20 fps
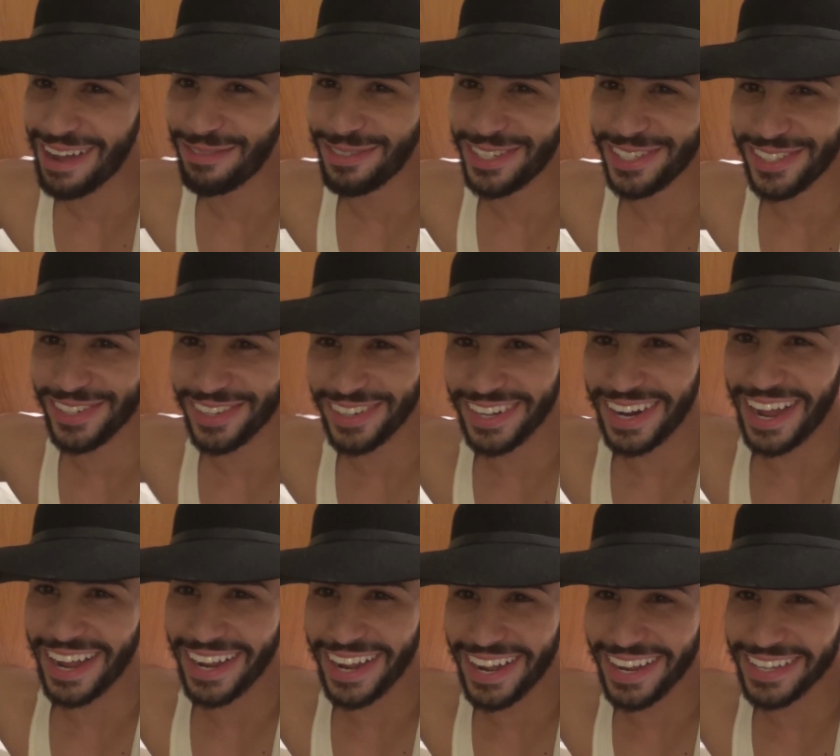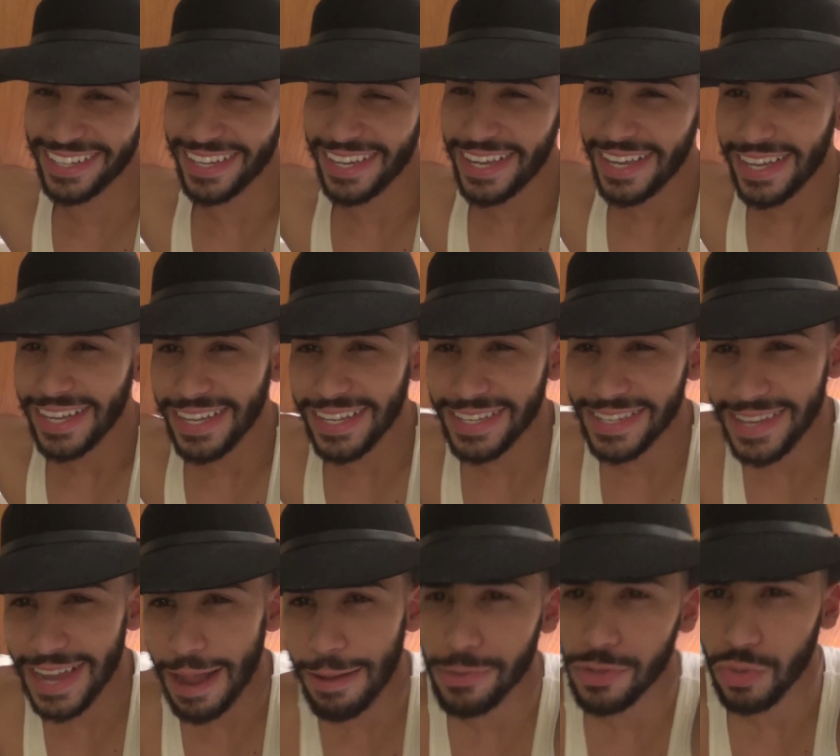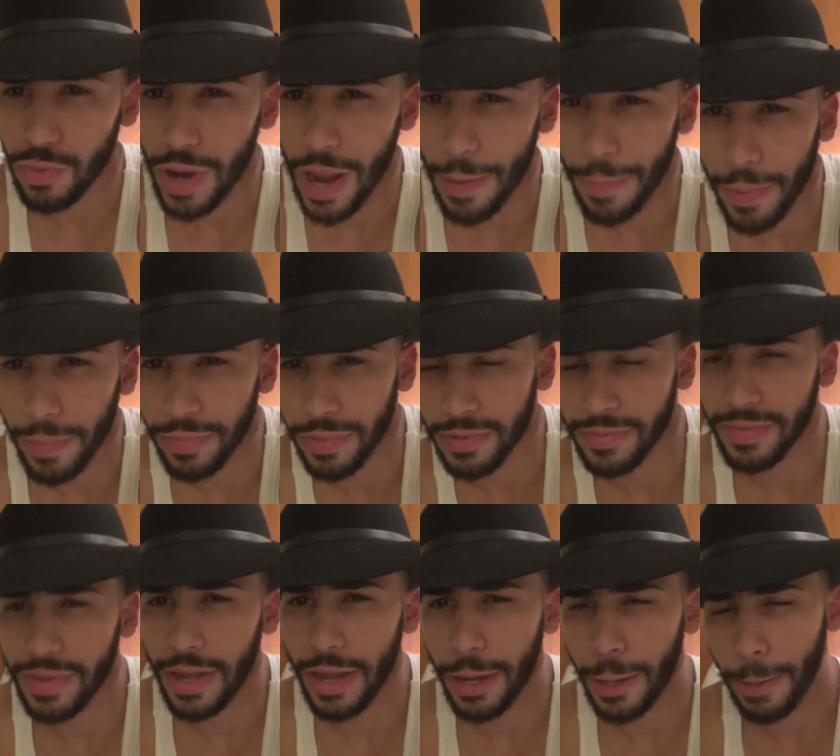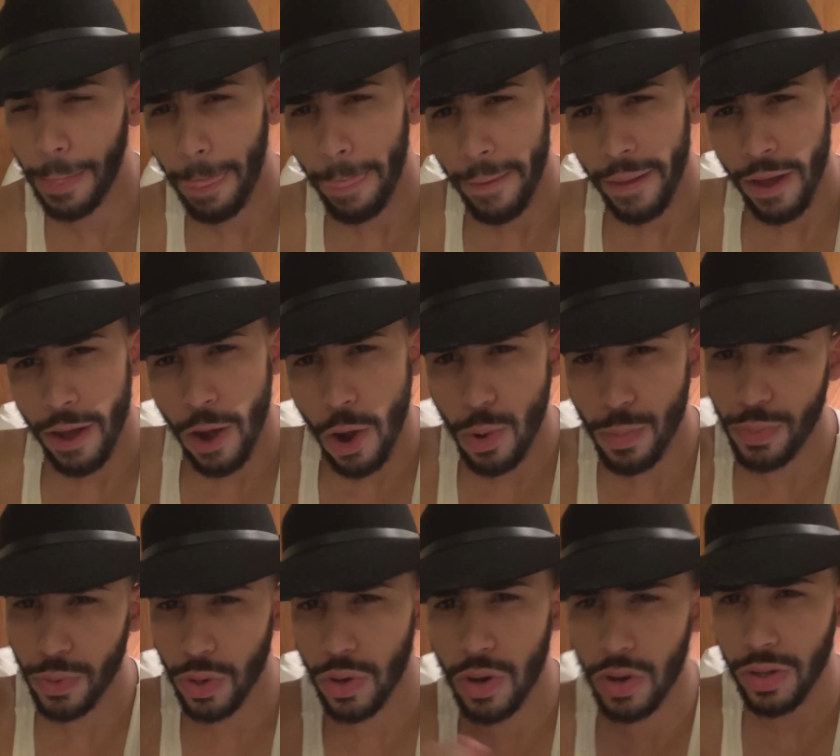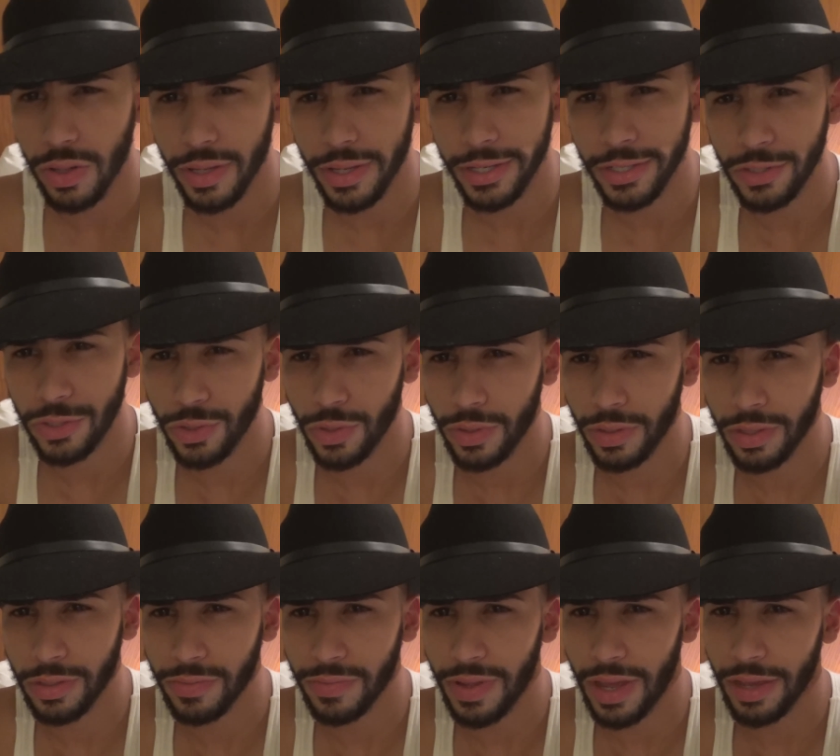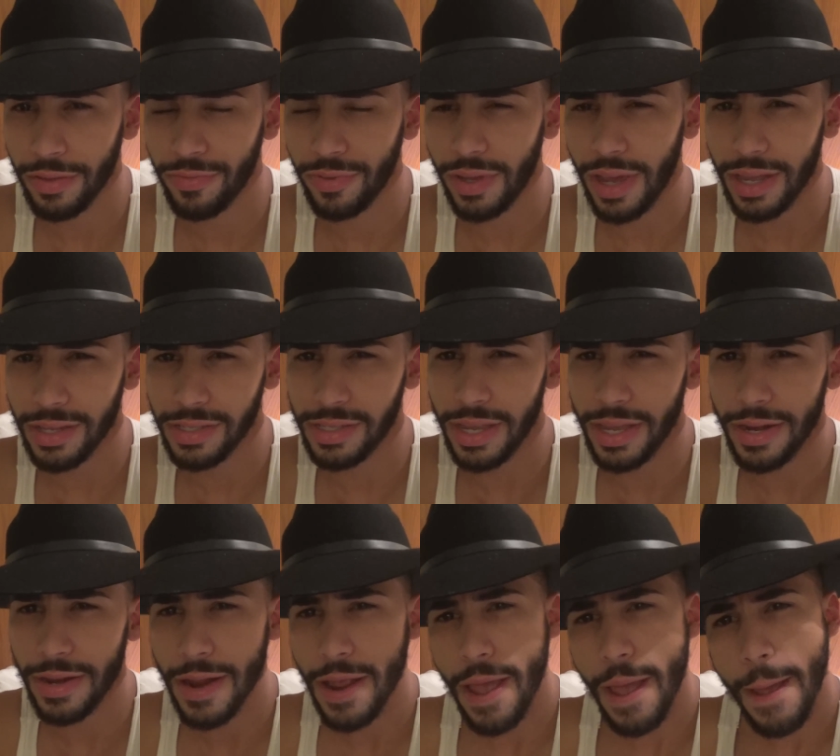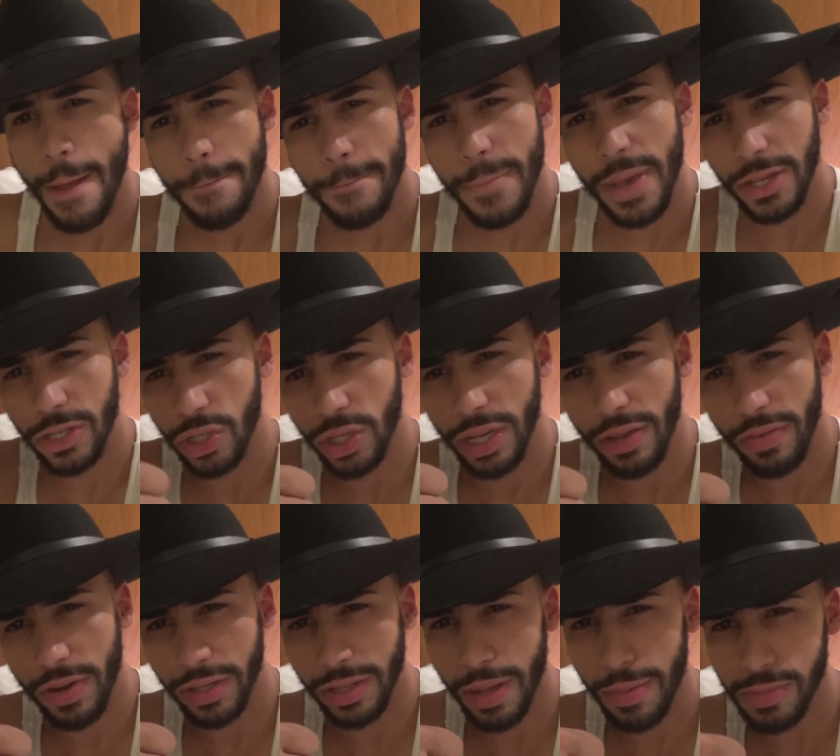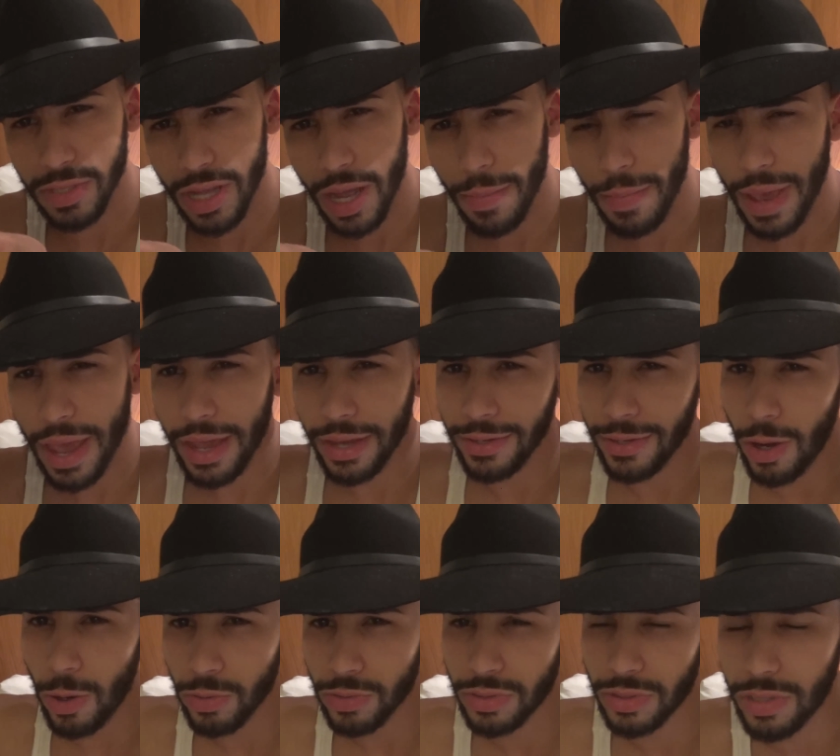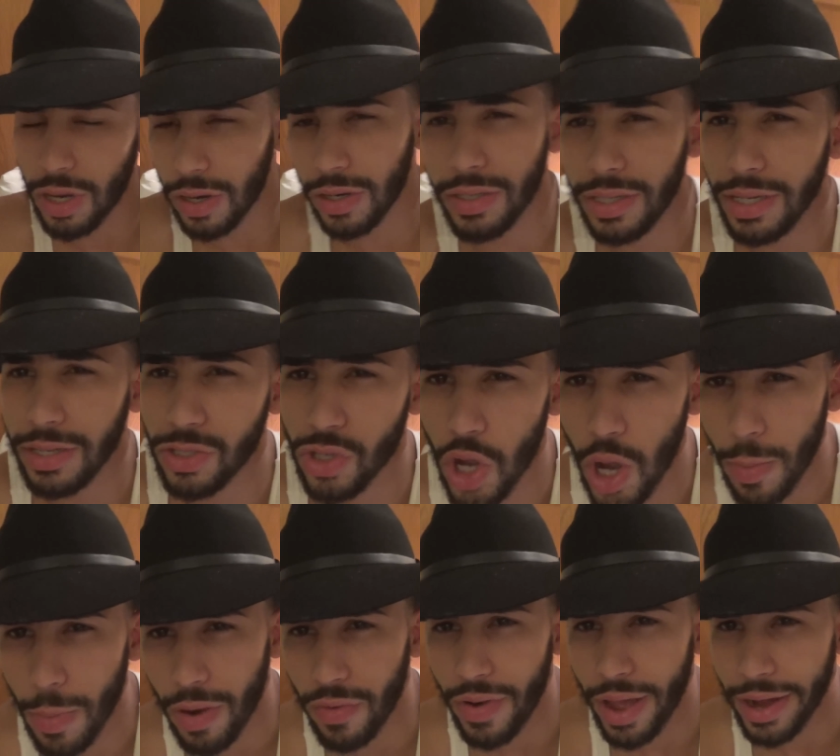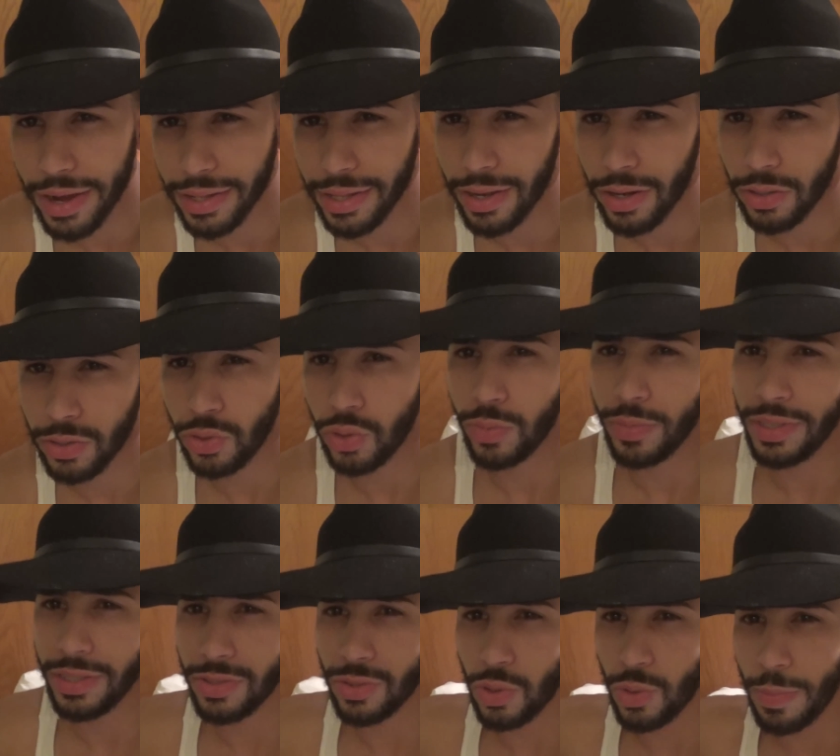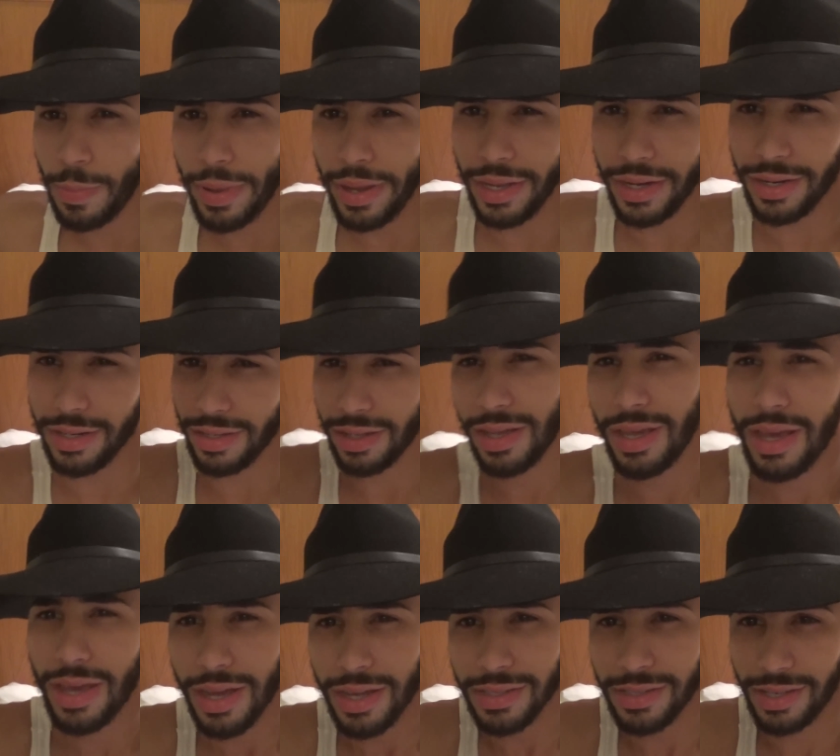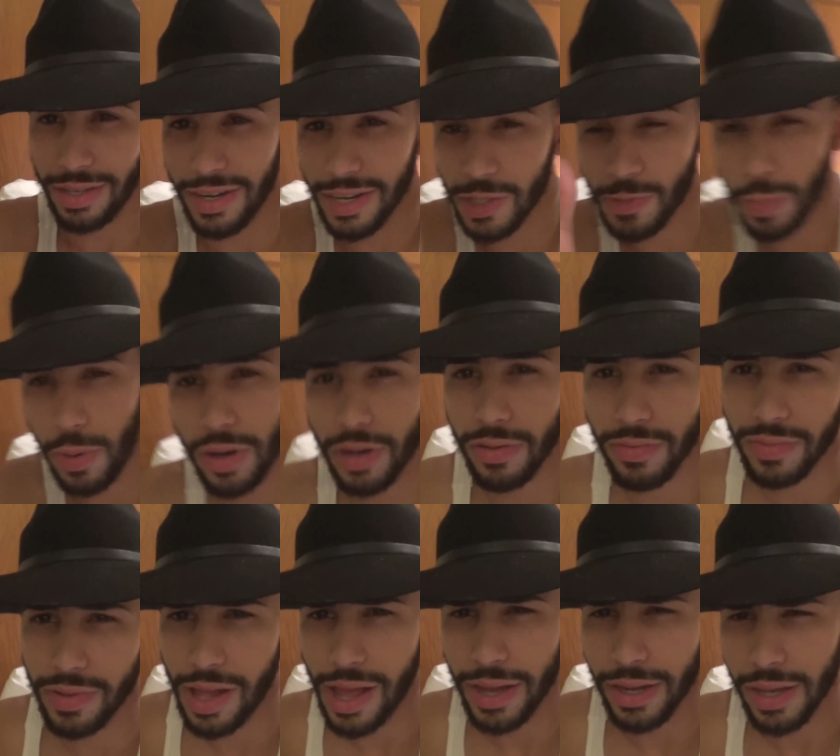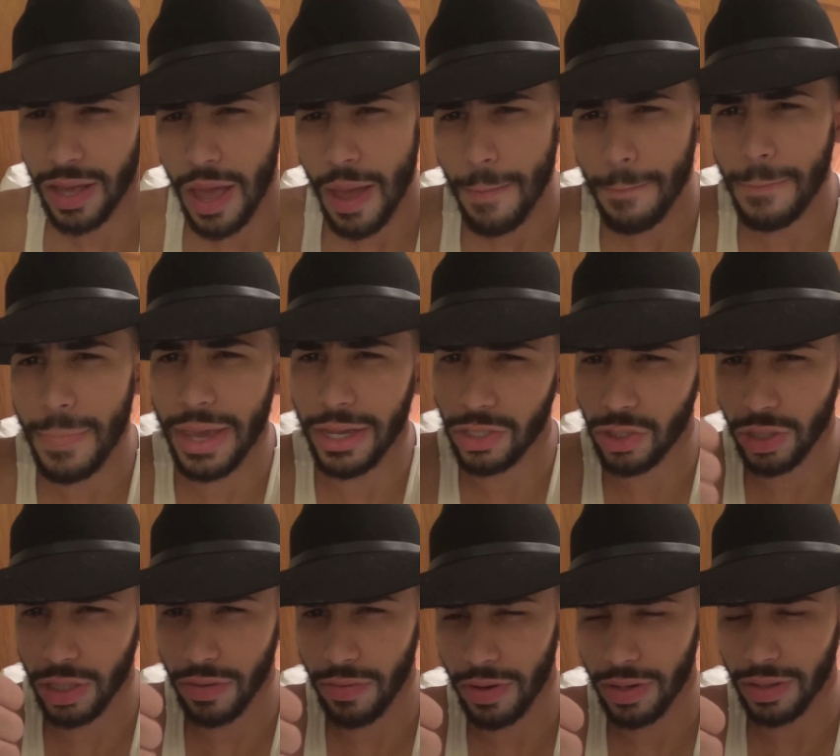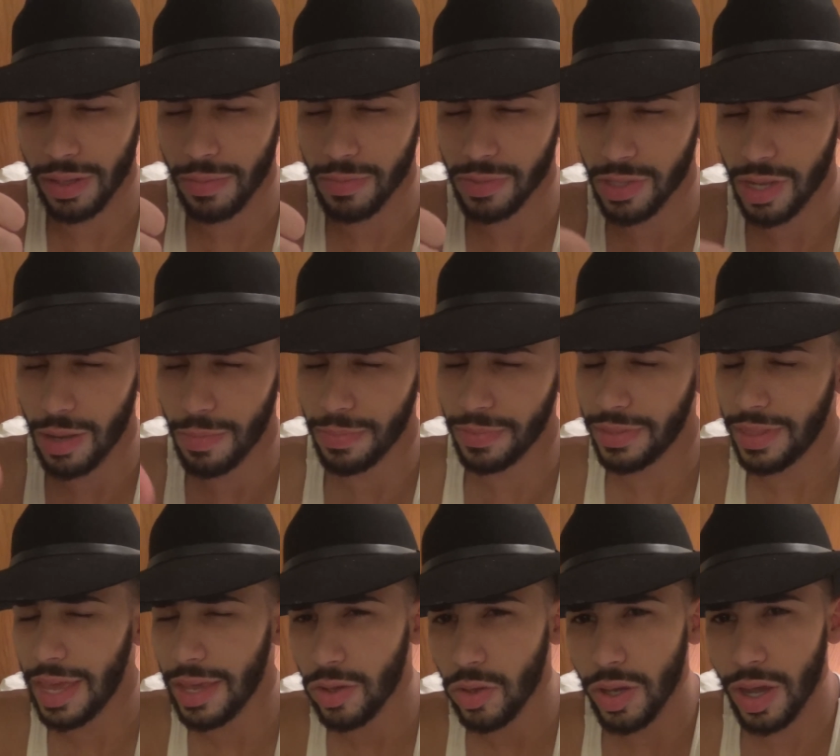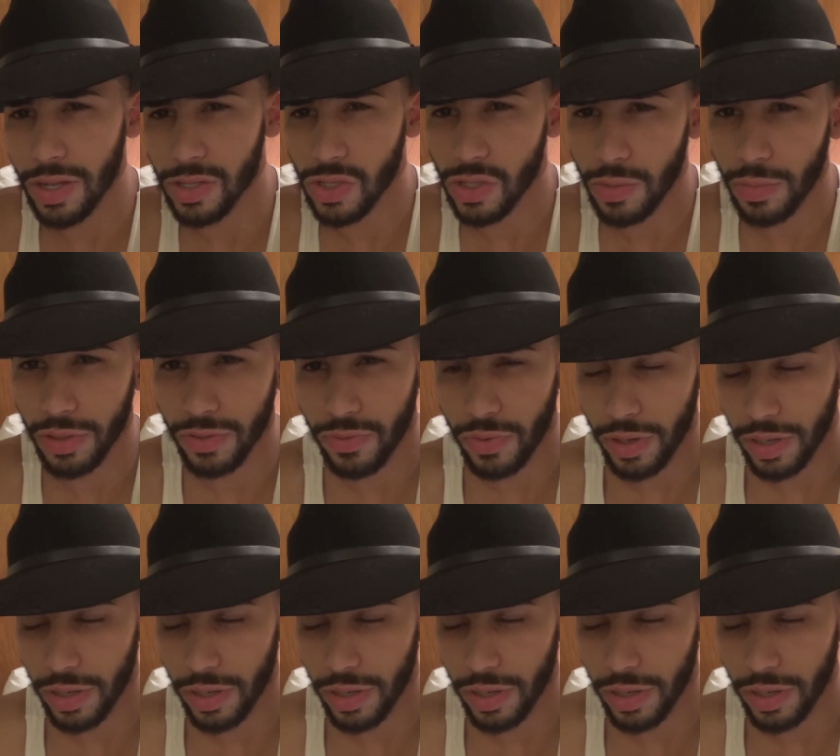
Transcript: I'm just joking. Alright guys, it's time to wrap up this vlog. I hope you all enjoyed this vlog. If you guys did, make sure you give it a thumbs up and go turkey to all my Rider Darrow Doomies who made it to this part of the vlog. Make sure you give it a thumbs up. Thank you guys so much for